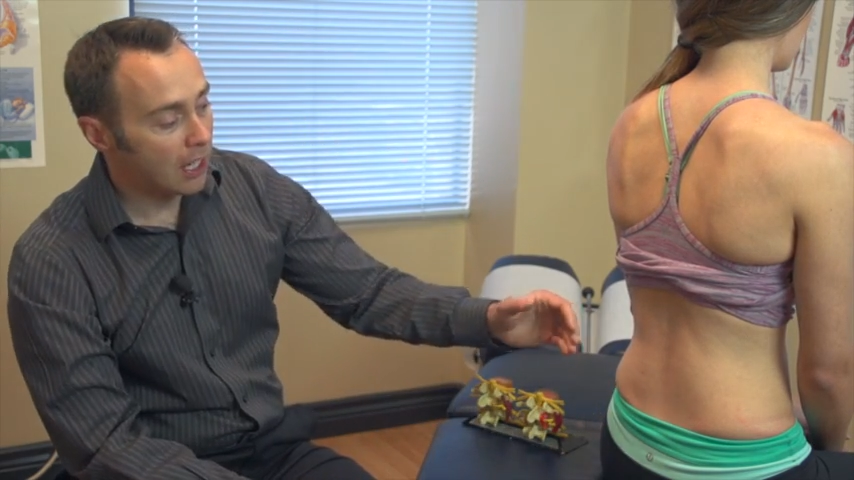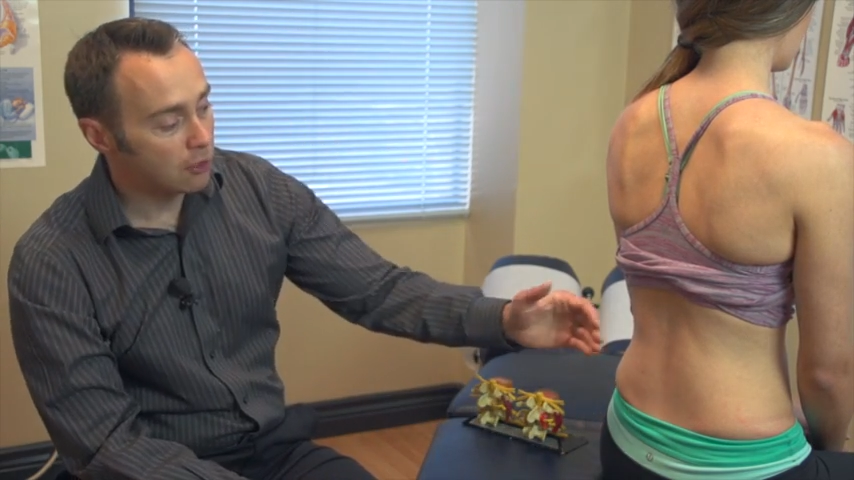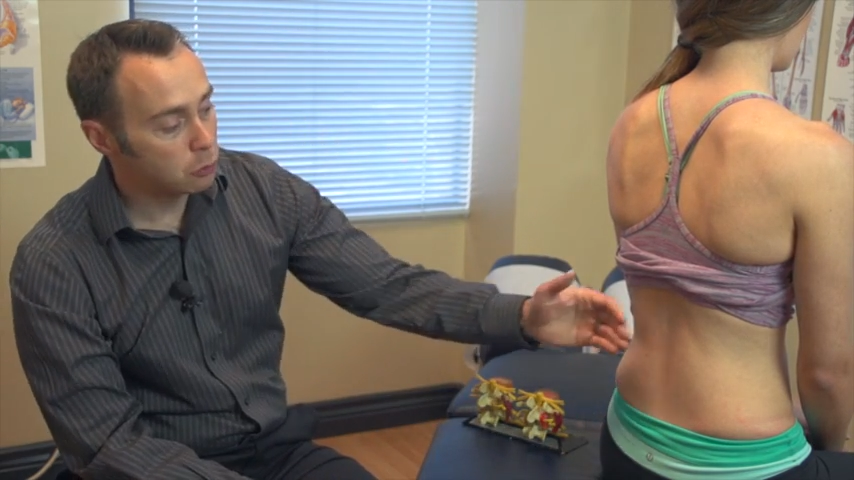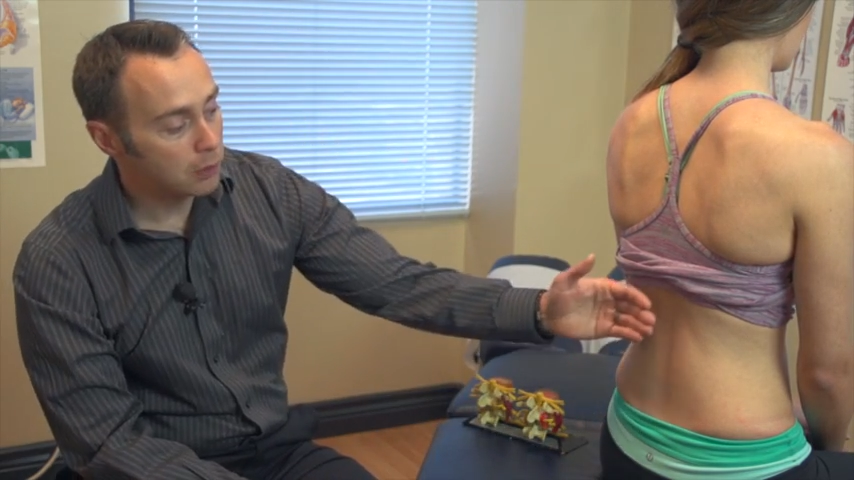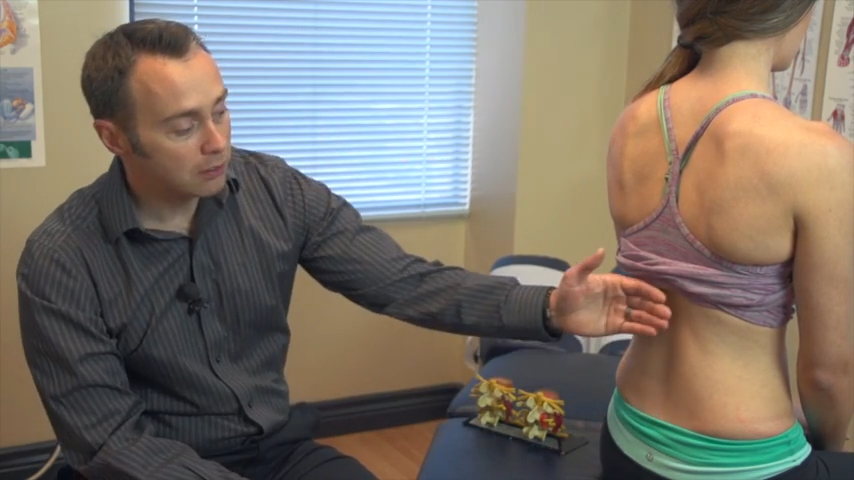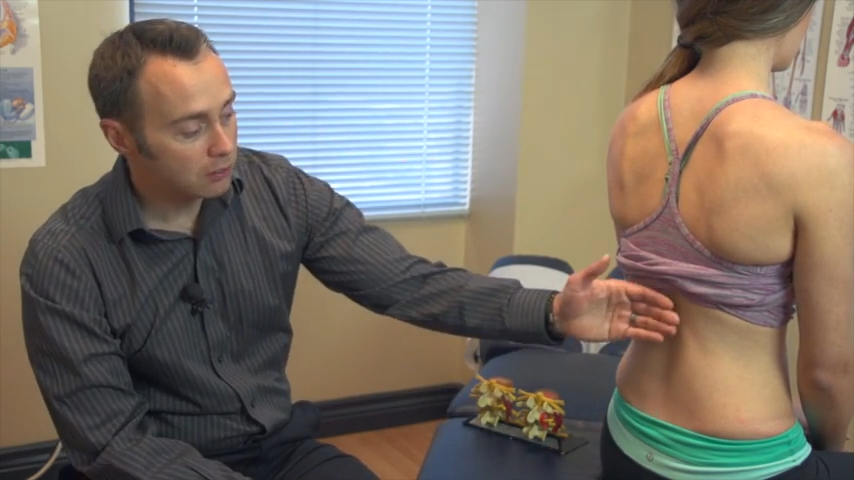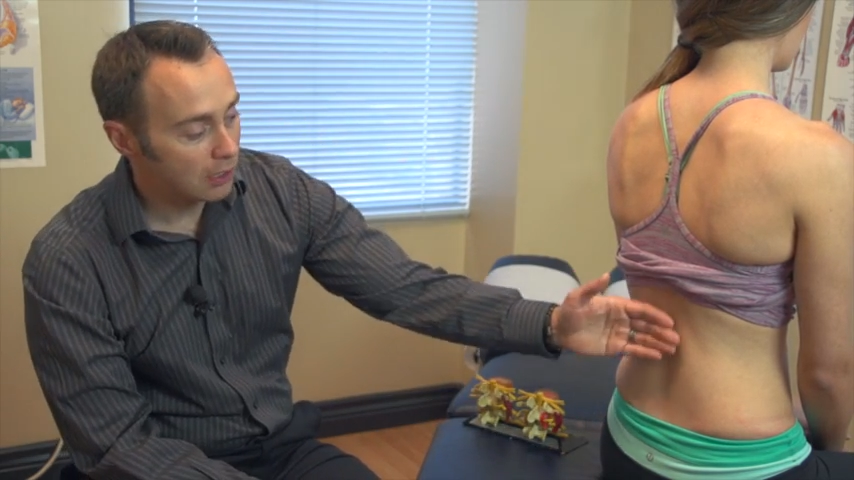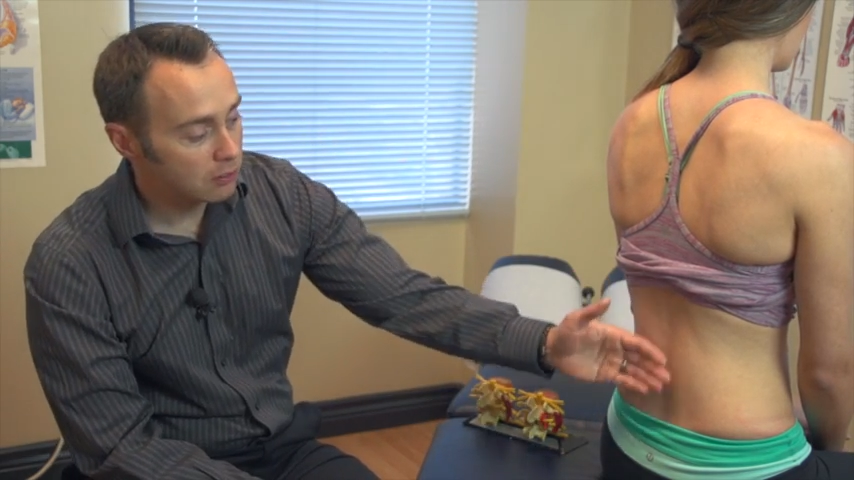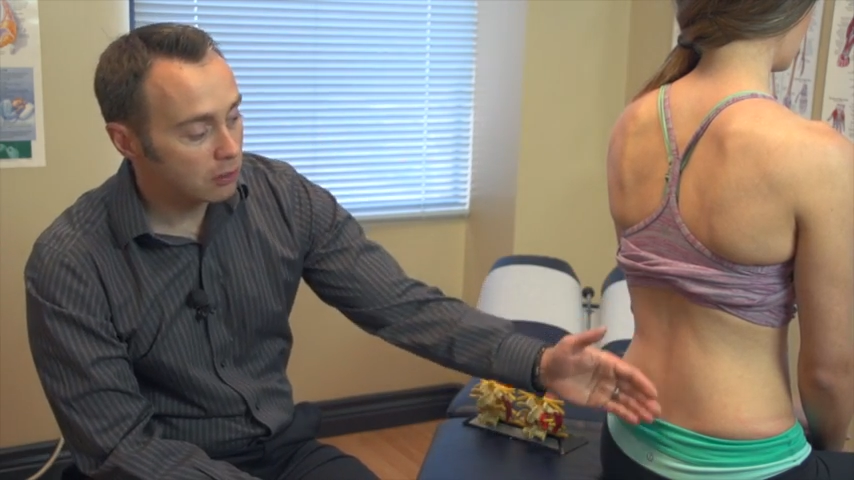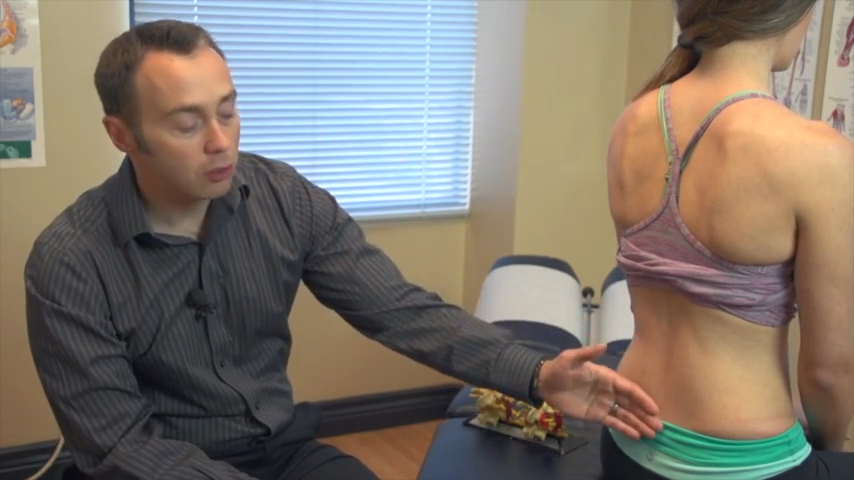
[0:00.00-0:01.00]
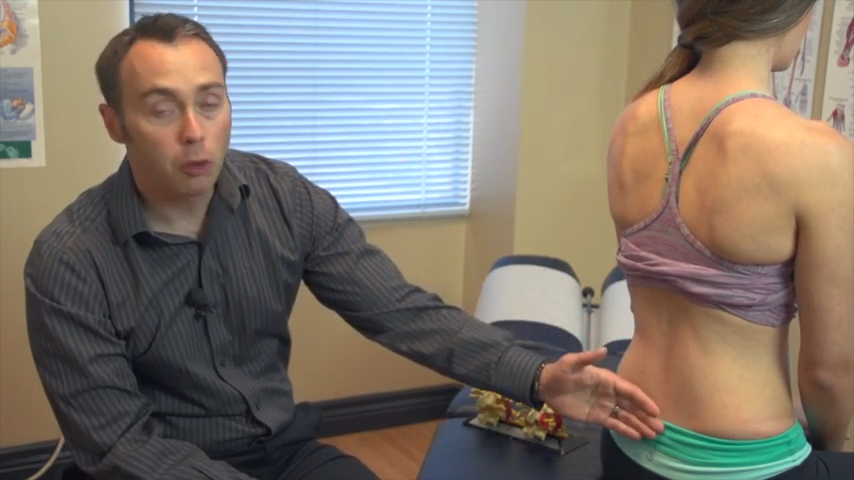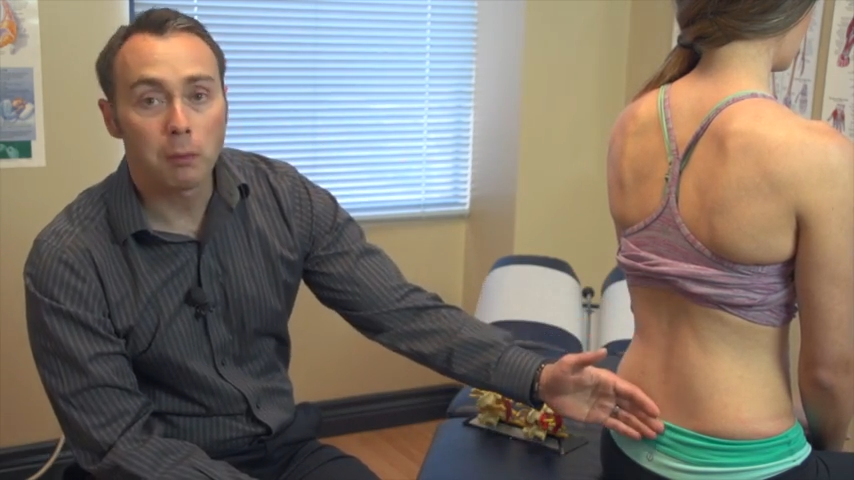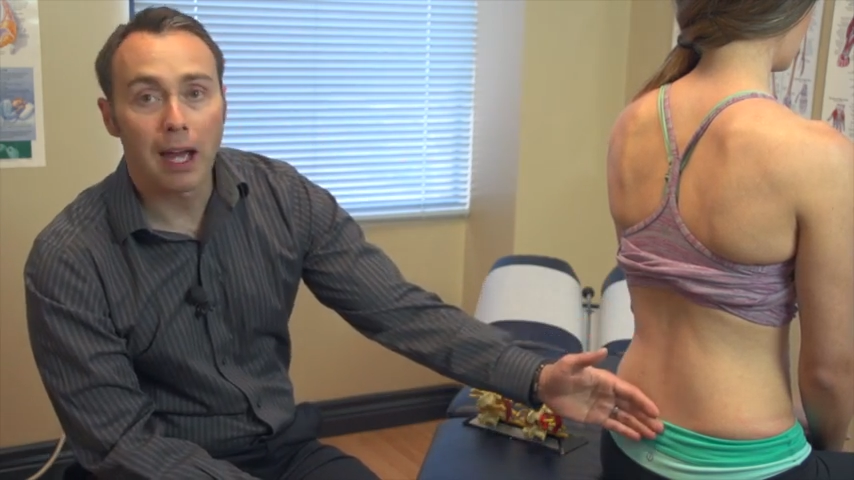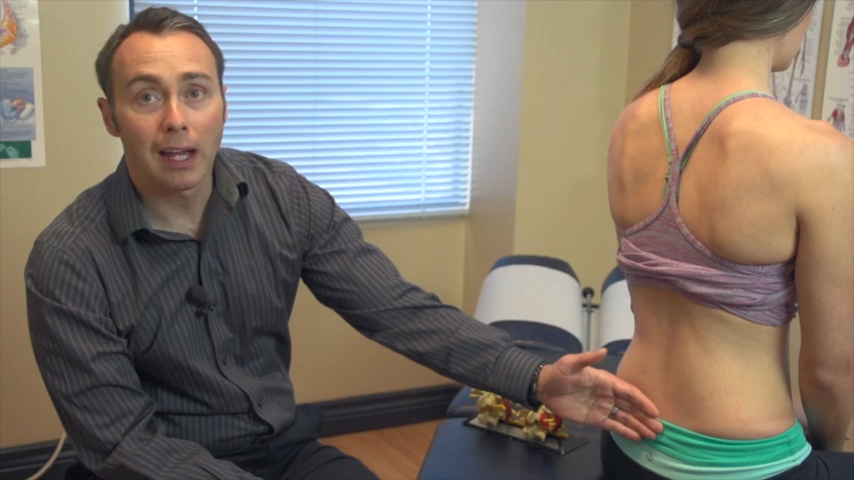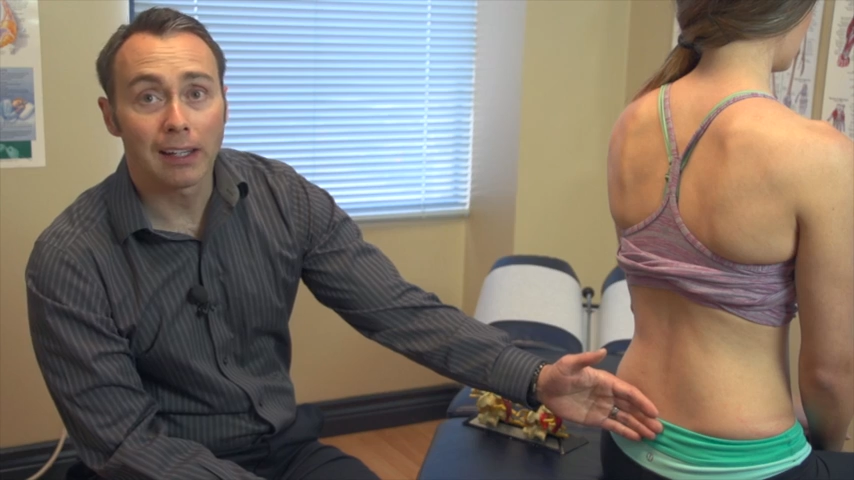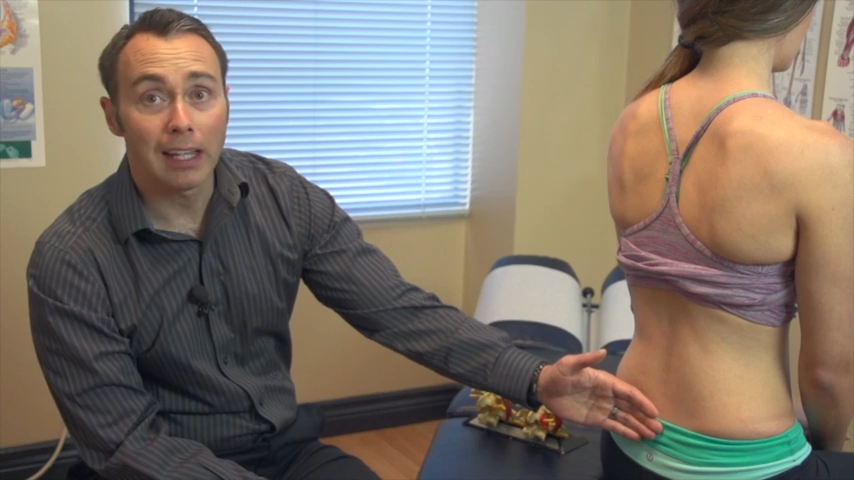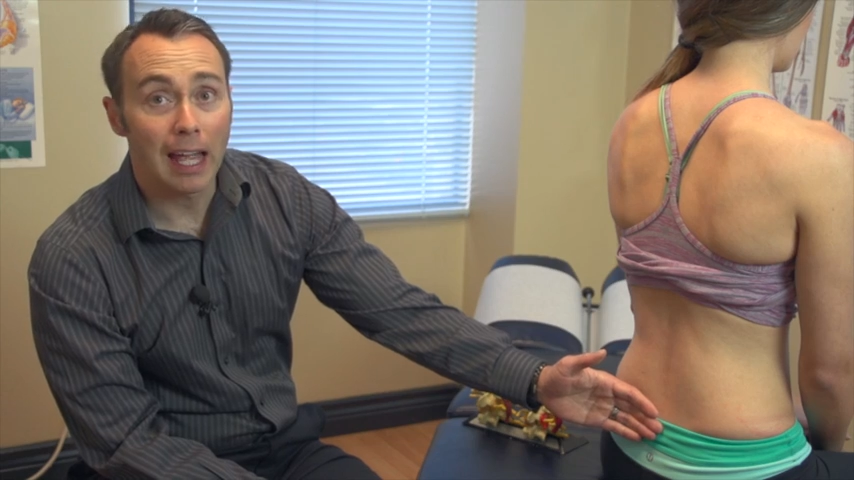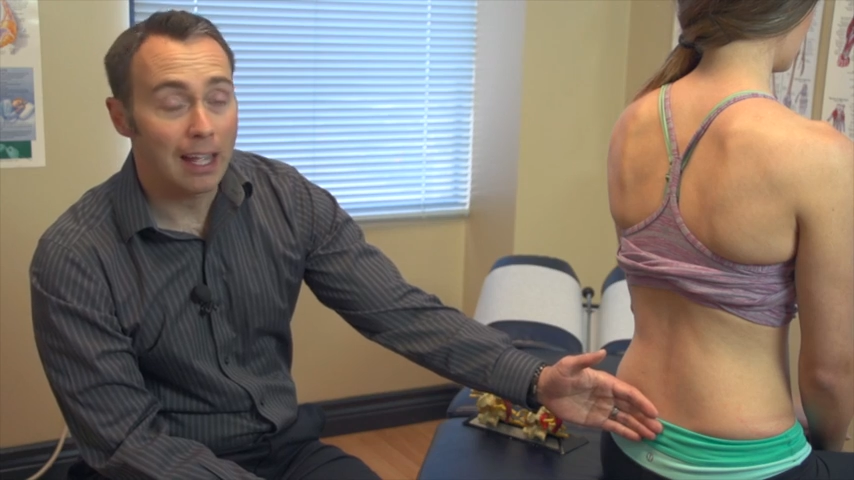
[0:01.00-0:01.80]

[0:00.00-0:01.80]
As we assess the low back